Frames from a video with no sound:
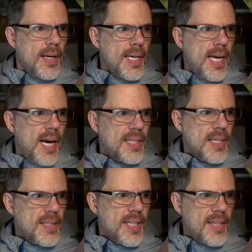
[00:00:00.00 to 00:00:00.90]
And
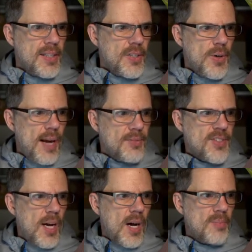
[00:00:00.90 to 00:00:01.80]
then you have
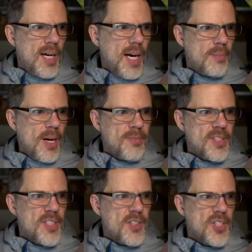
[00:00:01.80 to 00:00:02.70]
some
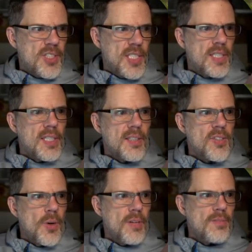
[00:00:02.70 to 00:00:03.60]
preferences just in
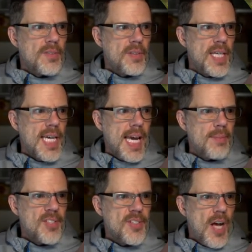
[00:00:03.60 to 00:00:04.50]
sort of the
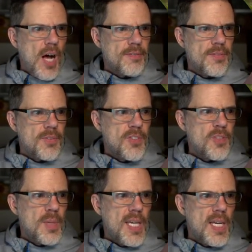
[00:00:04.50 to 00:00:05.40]
game itself,
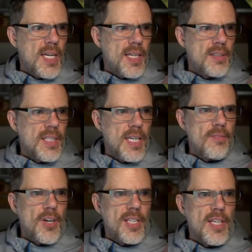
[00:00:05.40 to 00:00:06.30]
speed and
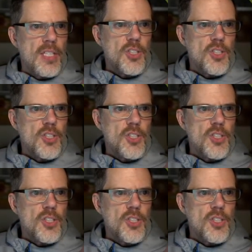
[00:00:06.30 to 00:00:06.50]
inverting the